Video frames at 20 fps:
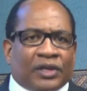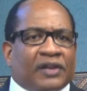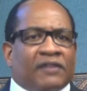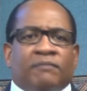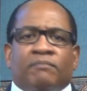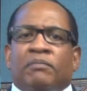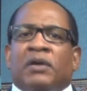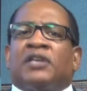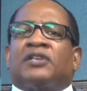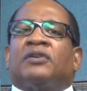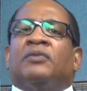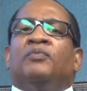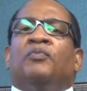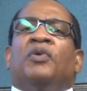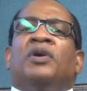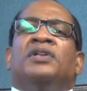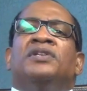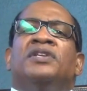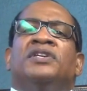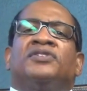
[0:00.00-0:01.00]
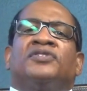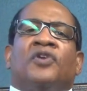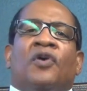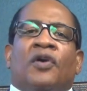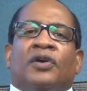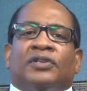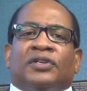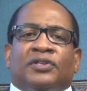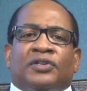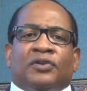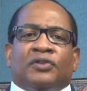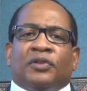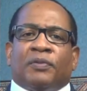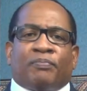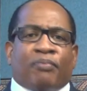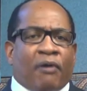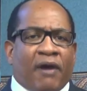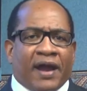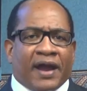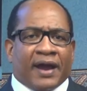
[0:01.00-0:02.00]
that if Bishop Wooden is going to do the
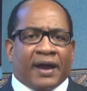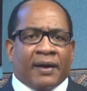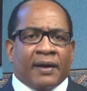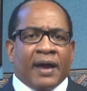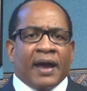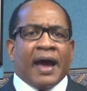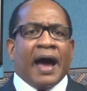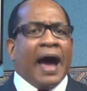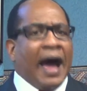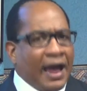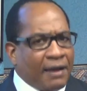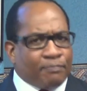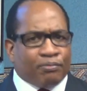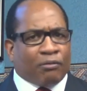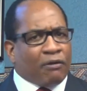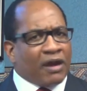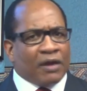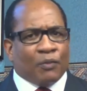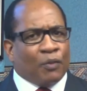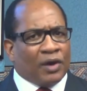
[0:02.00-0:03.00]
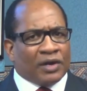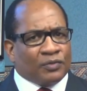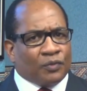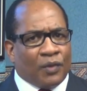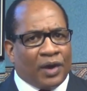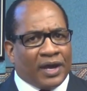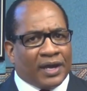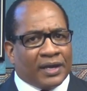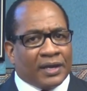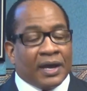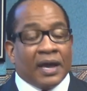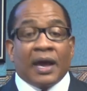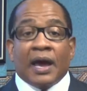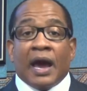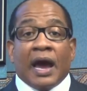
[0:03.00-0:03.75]
prayer, I pray one way.